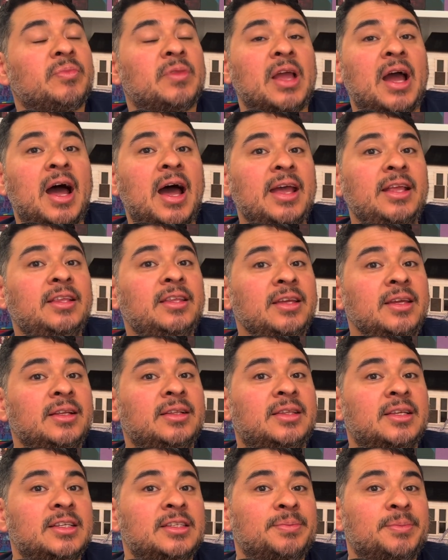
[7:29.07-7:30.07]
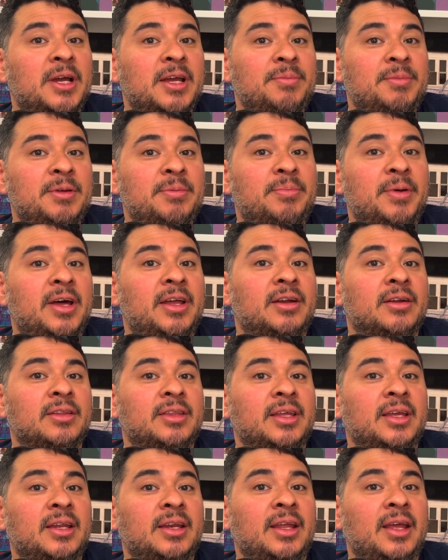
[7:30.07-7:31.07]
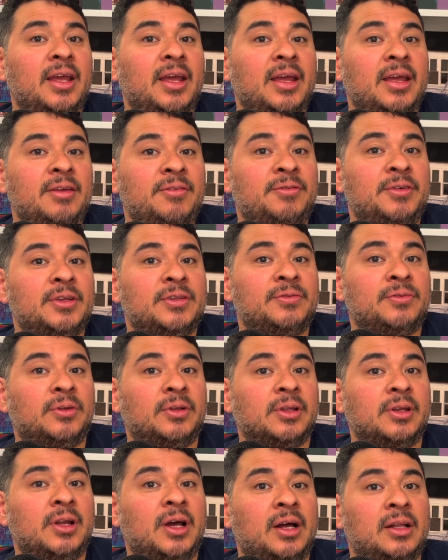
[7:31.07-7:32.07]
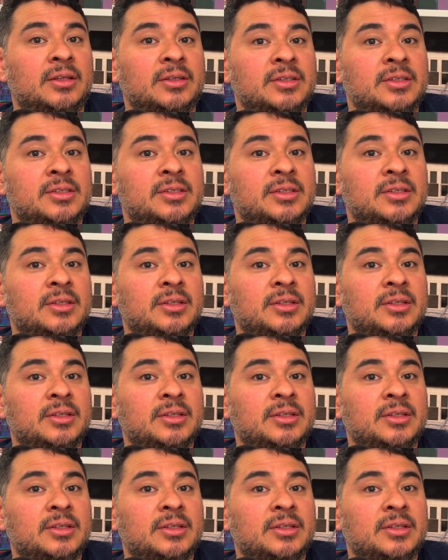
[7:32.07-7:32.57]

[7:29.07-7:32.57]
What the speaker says: I think this might be better than A Fistful of Dollars.